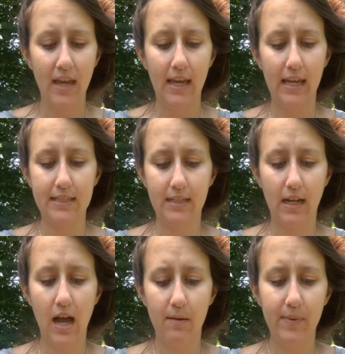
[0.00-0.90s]
It's a
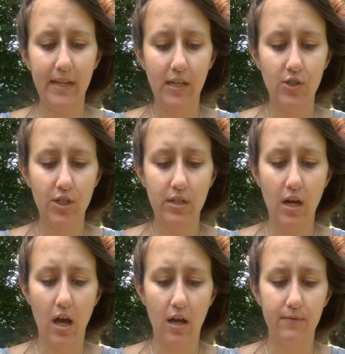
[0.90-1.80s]
combination
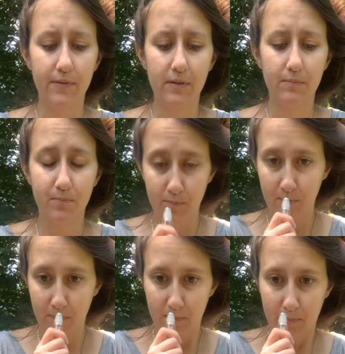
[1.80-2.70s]
of
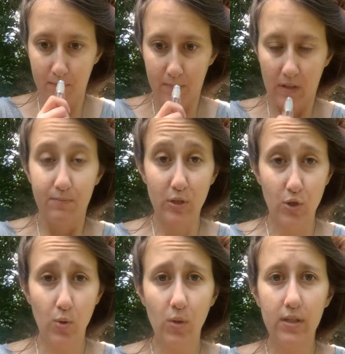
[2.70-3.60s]

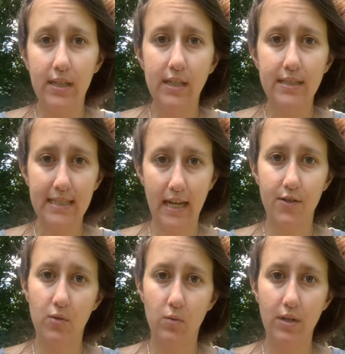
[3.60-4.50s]
patchouli,
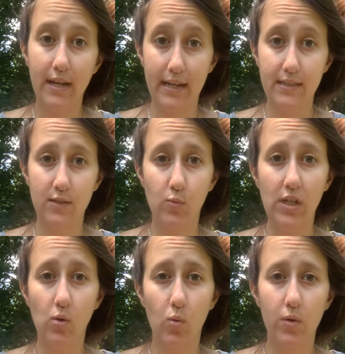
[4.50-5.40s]
sandalwood, and
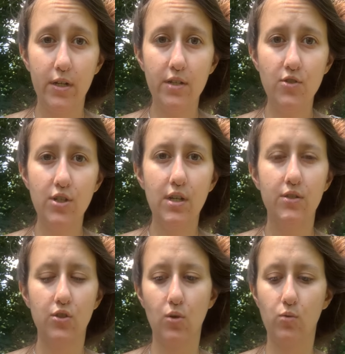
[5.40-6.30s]
sweet orange.
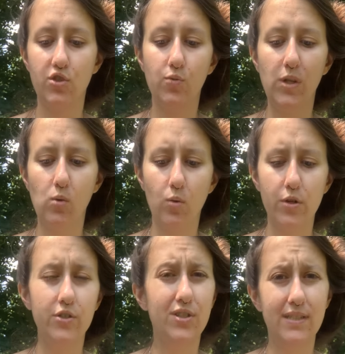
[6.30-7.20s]
So sweet
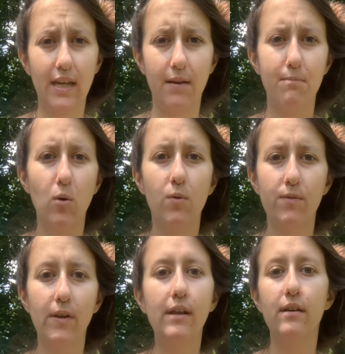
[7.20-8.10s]
orange is like a
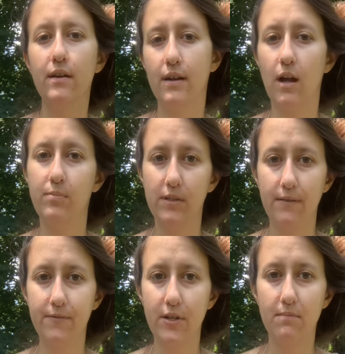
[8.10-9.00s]
motivator and
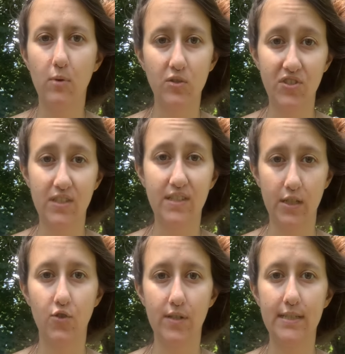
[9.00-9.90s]
uplifter. Most
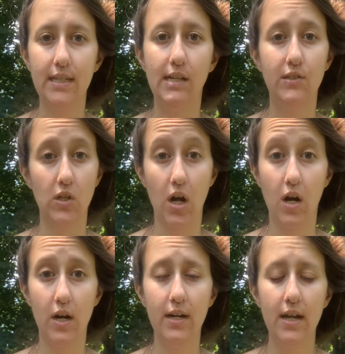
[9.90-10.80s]
citrus scents
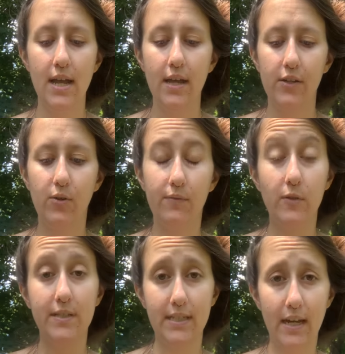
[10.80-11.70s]
are. You have
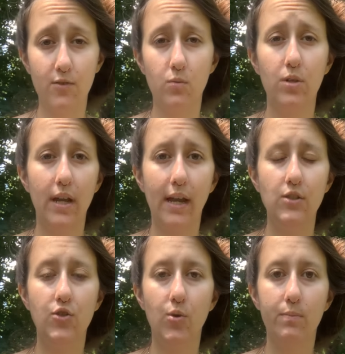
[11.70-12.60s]
your sandalwood
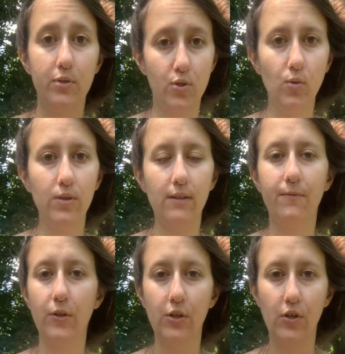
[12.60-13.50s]
and your patchouli
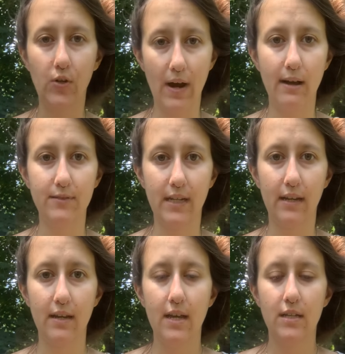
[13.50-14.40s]
for your
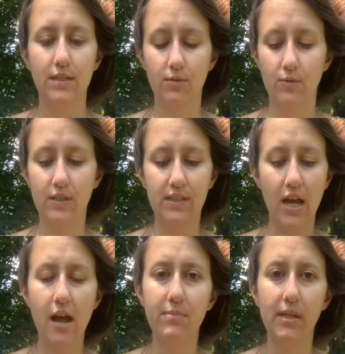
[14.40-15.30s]
grounding. So this
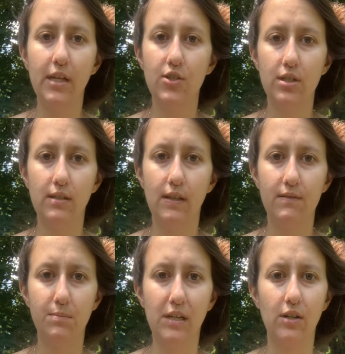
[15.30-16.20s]
combination
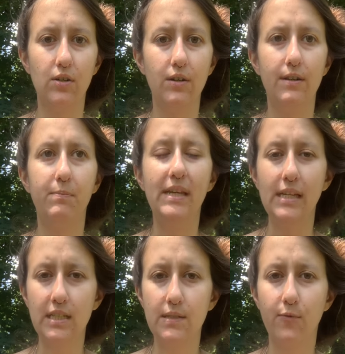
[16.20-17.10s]
gives me a good,
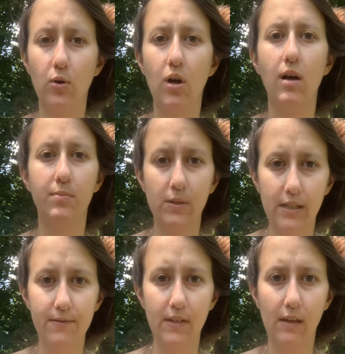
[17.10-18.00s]
peaceful,
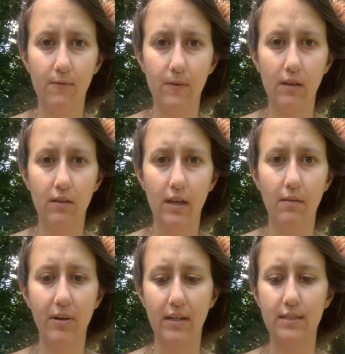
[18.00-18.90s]
uplifting feeling,
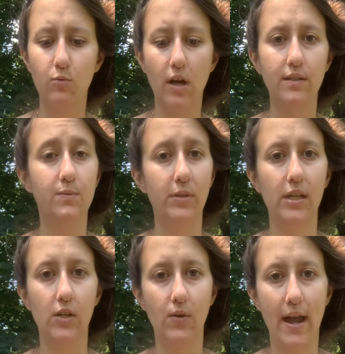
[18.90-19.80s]
but as well as
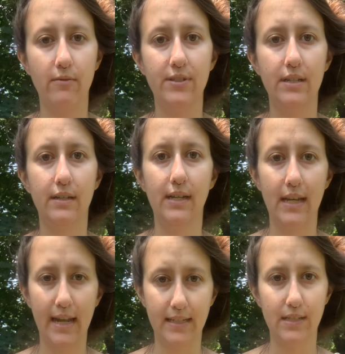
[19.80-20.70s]
being grounded and
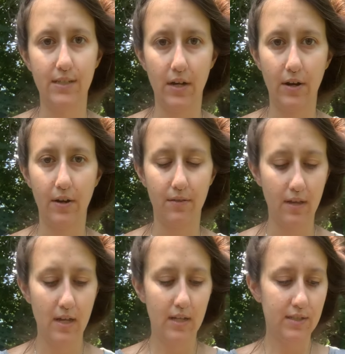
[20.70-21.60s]
connected to earth.
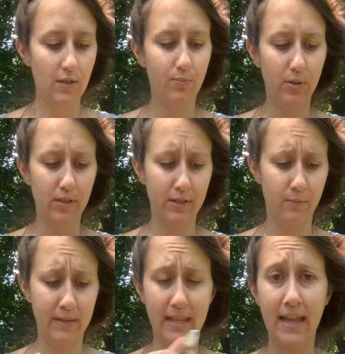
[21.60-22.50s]
So I put a little
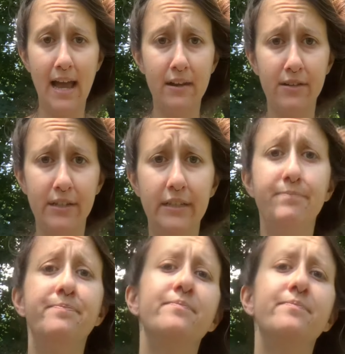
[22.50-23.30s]
bit of that on.